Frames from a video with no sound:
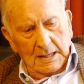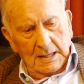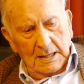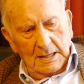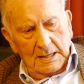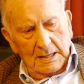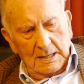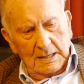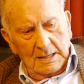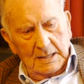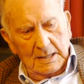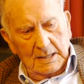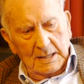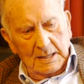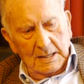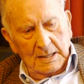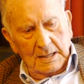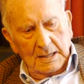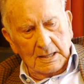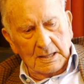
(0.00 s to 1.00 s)
uh,
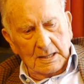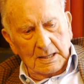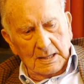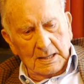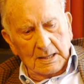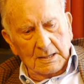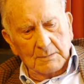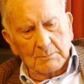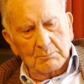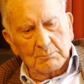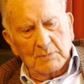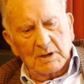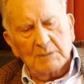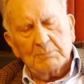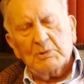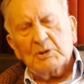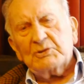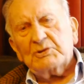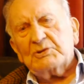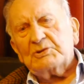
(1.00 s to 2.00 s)
my
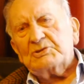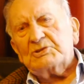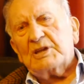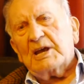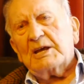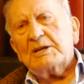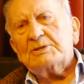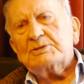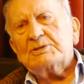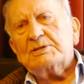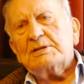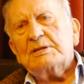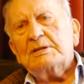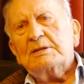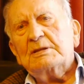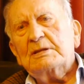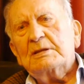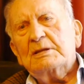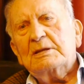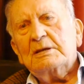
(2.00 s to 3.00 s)
mother and dad
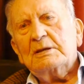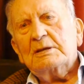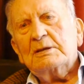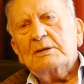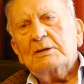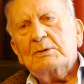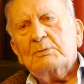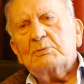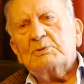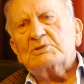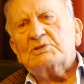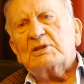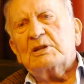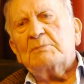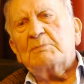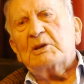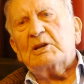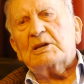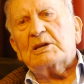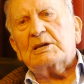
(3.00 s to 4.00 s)
was an
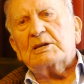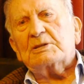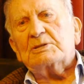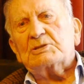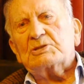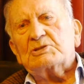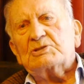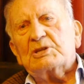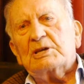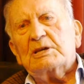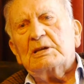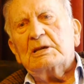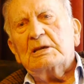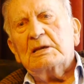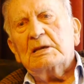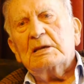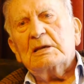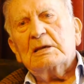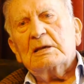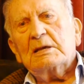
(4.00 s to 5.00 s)
American, you see
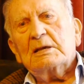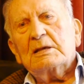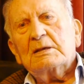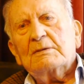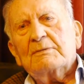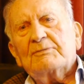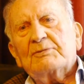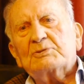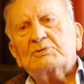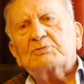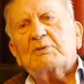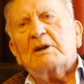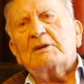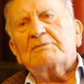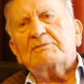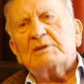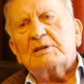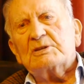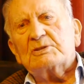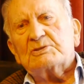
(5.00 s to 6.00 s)
for 12
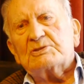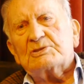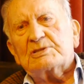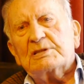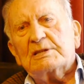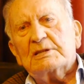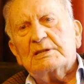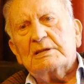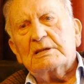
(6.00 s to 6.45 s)
years.